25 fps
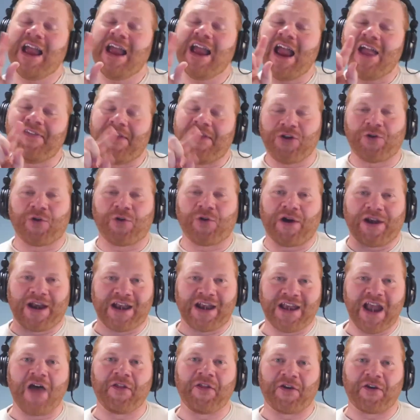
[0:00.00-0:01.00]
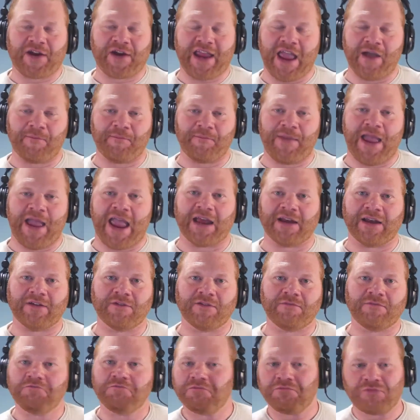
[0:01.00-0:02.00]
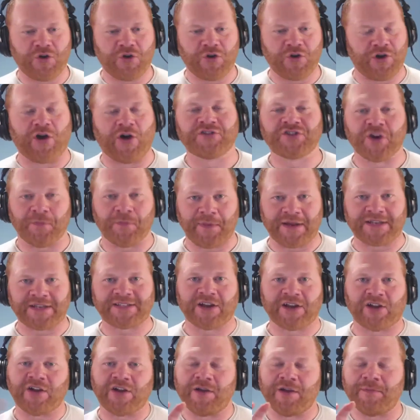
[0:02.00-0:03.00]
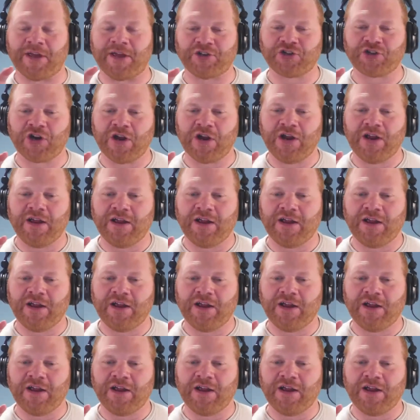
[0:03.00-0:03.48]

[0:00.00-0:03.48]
And then you create another campaign, could also be single image,